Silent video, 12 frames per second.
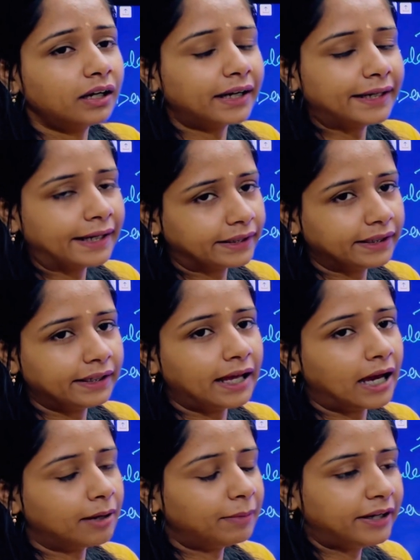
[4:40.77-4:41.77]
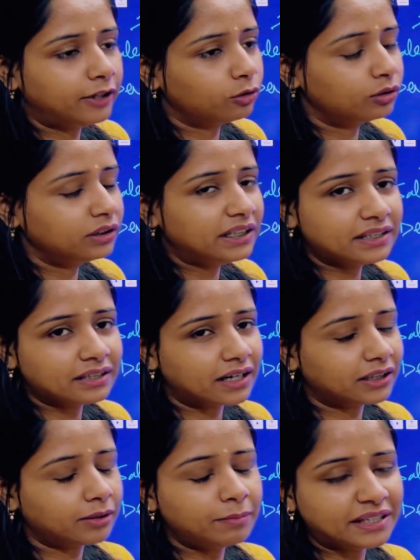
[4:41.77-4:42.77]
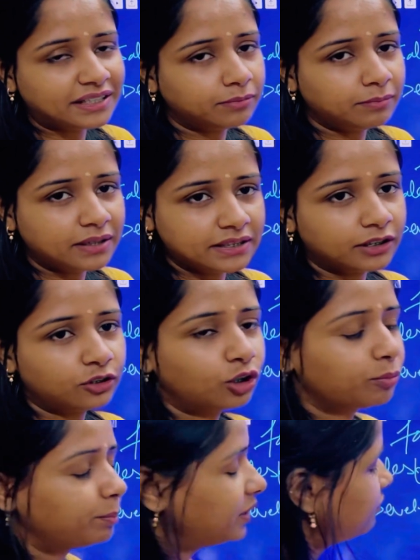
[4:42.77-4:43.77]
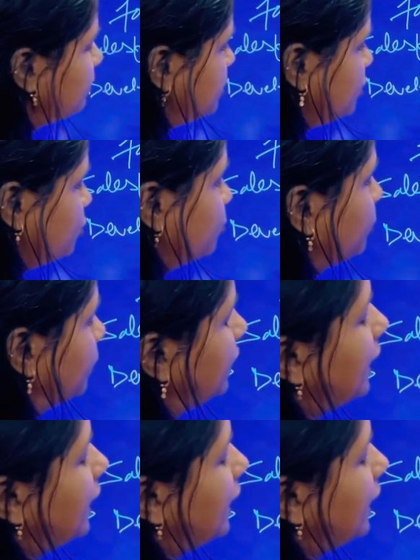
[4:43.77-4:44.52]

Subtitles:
connected app and all, these are the basic topic which you